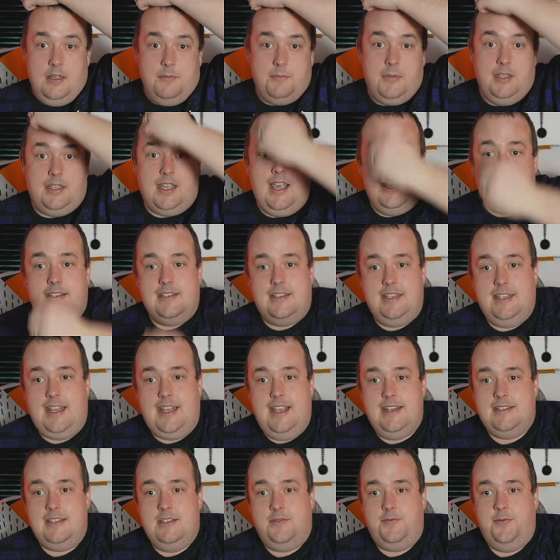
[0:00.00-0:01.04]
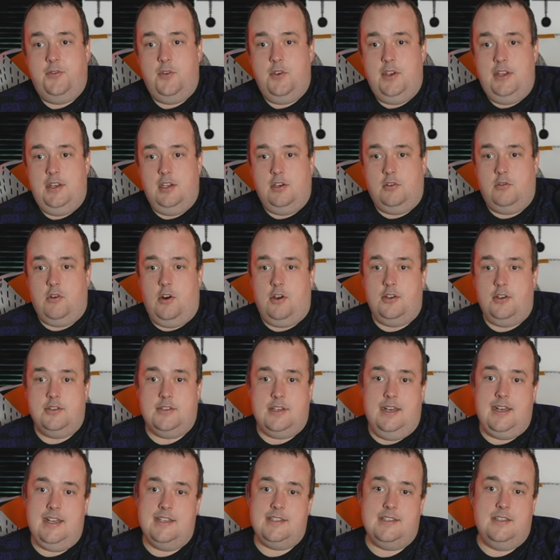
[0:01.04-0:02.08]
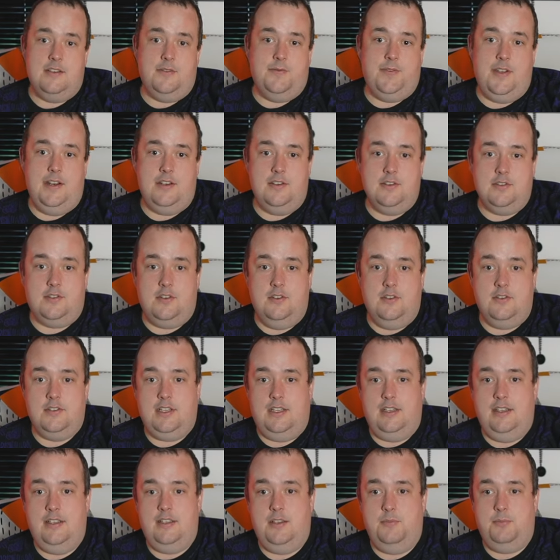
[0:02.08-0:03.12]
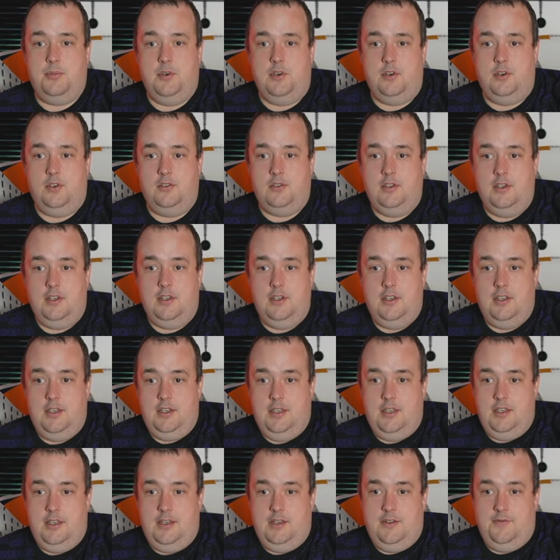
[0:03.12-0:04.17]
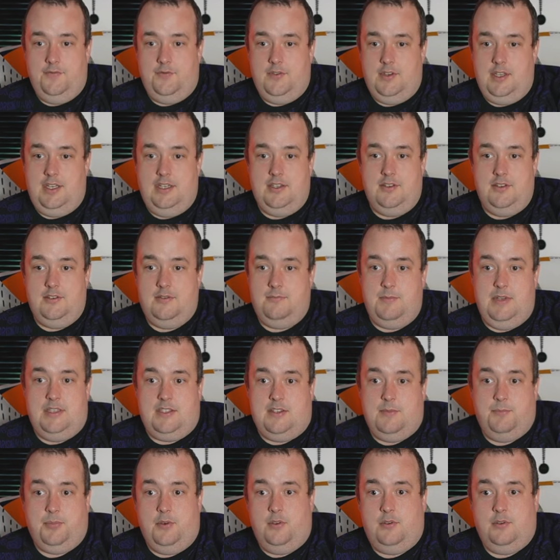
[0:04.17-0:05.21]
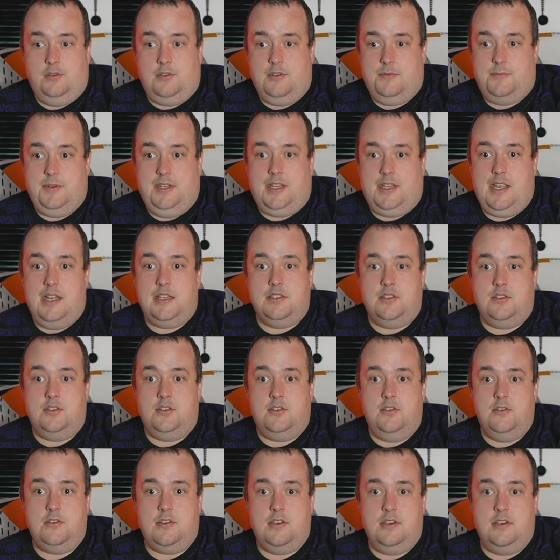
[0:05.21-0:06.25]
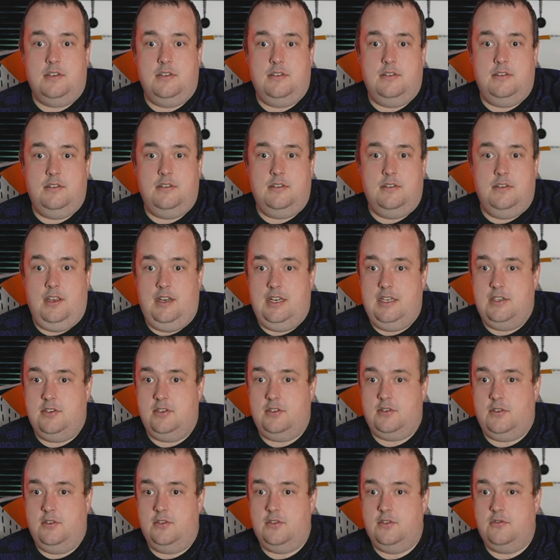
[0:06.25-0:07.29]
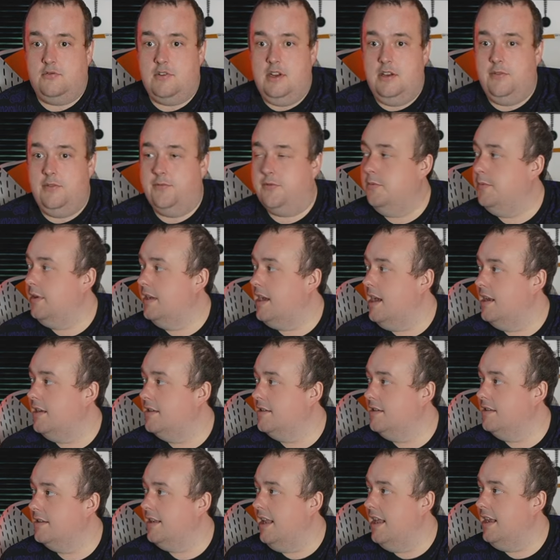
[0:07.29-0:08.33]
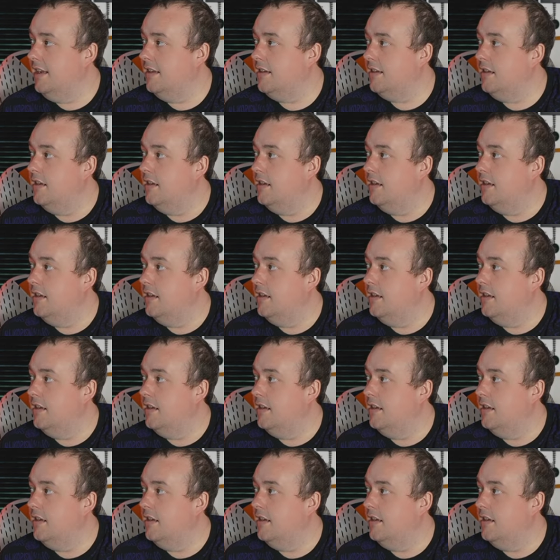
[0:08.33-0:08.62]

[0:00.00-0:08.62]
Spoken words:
Mac Allister gets his foot in across, and as the defender's gone to clear the ball, he's missed the ball because Mac Allister's took it, and he's just gone straight through Mac Allister's leg.